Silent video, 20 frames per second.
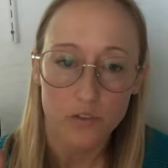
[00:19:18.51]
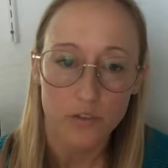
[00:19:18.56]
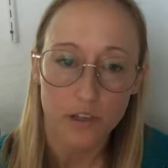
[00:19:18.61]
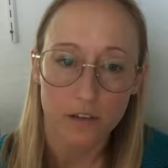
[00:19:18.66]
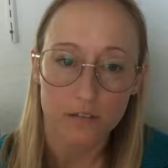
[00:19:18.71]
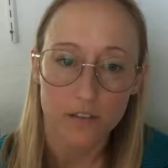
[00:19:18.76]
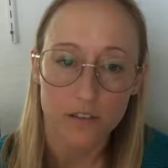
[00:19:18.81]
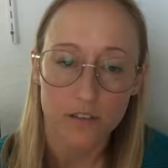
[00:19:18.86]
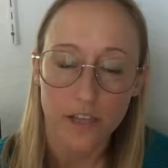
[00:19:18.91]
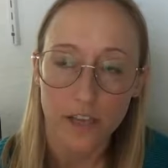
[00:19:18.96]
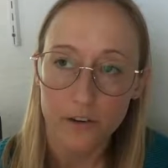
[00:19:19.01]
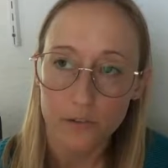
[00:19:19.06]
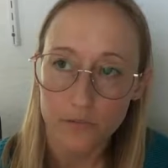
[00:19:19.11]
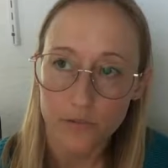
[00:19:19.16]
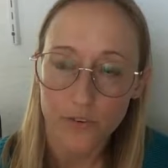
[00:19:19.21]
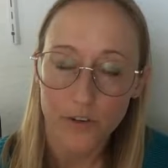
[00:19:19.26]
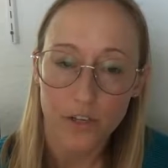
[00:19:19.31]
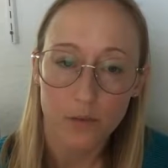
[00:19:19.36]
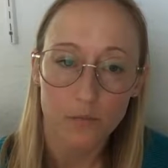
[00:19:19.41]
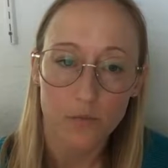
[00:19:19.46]
You have 10
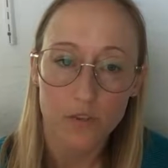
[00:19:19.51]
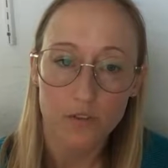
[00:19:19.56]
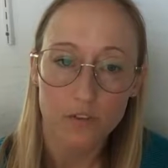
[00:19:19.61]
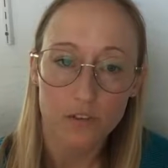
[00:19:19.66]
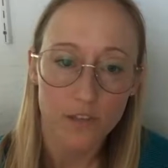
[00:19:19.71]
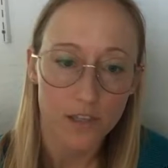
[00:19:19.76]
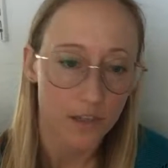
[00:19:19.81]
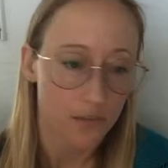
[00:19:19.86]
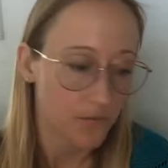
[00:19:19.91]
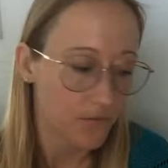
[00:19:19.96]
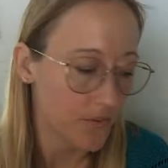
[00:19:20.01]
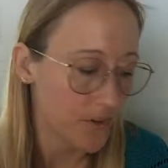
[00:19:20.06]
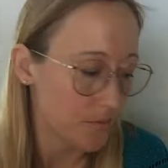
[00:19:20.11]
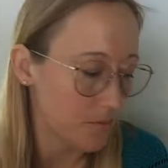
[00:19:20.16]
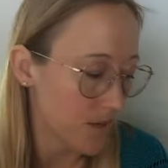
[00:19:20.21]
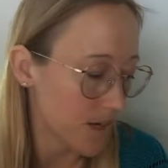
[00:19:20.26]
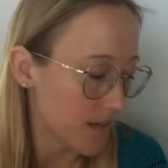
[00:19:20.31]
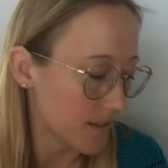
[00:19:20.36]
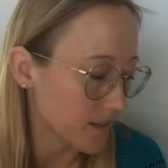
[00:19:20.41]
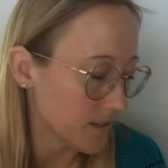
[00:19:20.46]
frames in your 10 frame
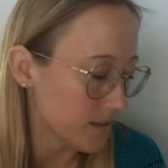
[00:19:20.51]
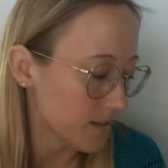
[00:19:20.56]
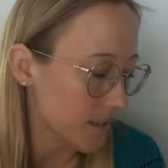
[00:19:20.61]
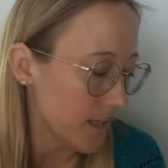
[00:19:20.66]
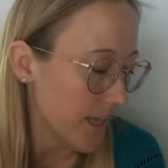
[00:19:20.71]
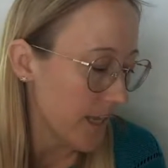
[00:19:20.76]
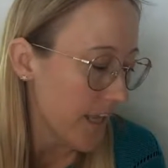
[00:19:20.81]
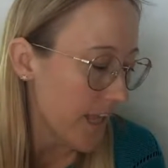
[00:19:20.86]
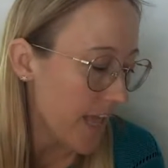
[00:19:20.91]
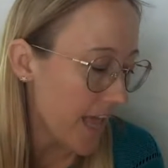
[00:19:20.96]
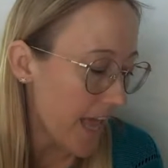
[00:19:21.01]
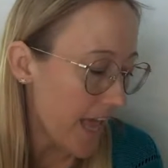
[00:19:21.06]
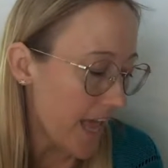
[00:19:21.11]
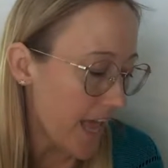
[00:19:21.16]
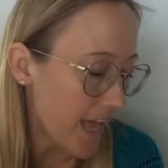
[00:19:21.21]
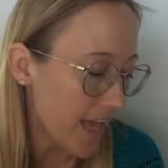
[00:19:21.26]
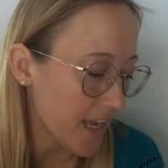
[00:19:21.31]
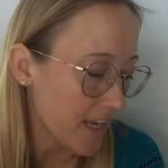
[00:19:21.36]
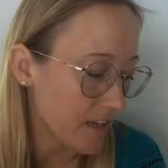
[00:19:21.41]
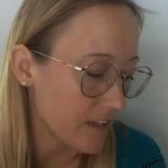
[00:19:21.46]
box,
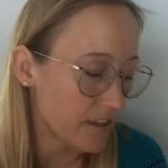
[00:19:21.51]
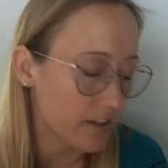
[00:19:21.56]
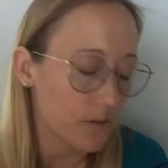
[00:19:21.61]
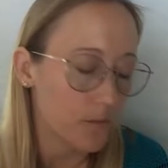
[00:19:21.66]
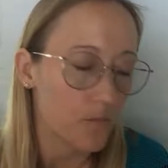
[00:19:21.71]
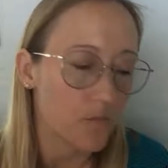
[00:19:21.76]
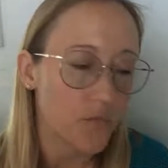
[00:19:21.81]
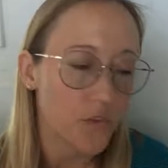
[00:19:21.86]
and